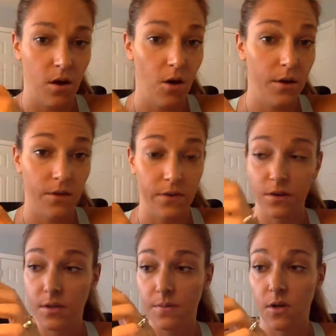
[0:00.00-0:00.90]
all at your
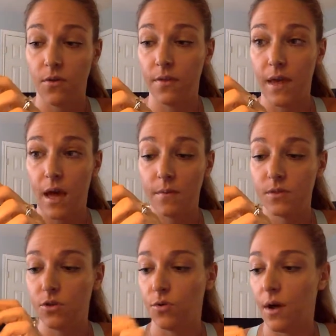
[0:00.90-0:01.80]
fingertips, all in the app.
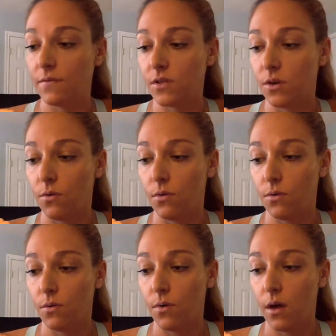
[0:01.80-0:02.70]
So you don't have to go
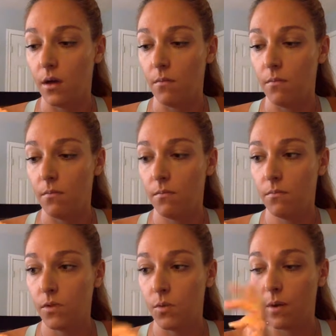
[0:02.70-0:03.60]
through
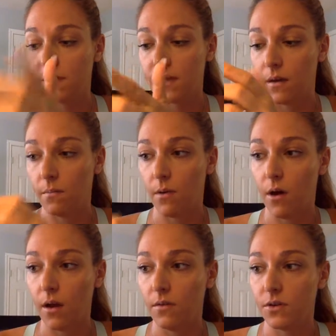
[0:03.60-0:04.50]
the website and
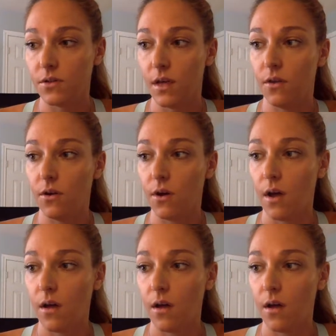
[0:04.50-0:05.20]
bod. There's other